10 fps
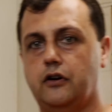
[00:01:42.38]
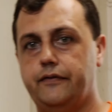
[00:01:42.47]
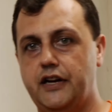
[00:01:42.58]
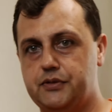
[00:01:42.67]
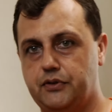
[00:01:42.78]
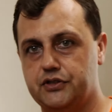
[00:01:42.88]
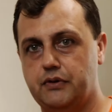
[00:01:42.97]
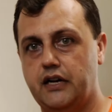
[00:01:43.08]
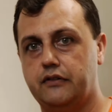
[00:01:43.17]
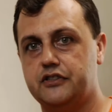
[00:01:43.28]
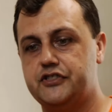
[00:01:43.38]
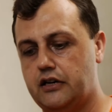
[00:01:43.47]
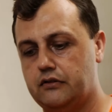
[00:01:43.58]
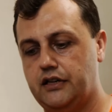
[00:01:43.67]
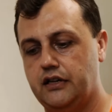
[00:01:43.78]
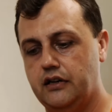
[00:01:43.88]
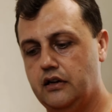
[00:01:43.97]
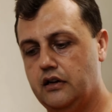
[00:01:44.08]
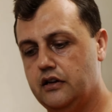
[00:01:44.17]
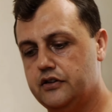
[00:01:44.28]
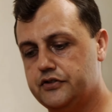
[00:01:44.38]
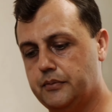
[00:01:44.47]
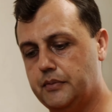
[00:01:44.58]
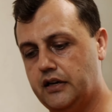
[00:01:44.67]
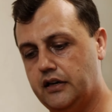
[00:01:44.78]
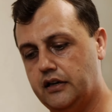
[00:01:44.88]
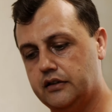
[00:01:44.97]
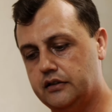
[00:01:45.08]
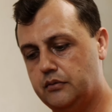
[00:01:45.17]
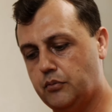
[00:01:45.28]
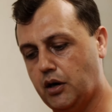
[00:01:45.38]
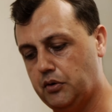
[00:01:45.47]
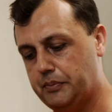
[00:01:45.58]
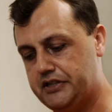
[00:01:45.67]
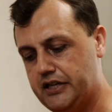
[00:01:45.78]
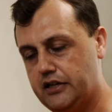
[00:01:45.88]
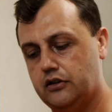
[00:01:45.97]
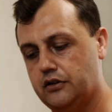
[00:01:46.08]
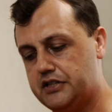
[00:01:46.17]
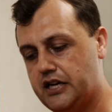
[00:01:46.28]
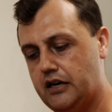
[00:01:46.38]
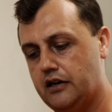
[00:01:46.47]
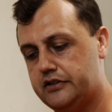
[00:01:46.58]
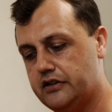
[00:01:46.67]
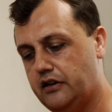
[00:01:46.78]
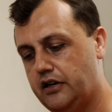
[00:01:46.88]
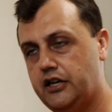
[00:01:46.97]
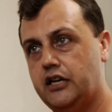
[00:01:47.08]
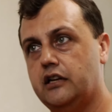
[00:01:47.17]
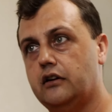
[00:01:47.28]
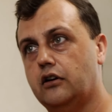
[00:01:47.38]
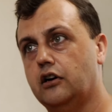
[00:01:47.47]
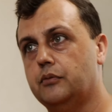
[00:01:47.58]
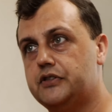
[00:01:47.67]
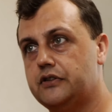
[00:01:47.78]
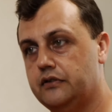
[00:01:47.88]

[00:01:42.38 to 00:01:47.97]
our vegetables, we have our celery, some marbled potatoes, carrots, onion, and herbs.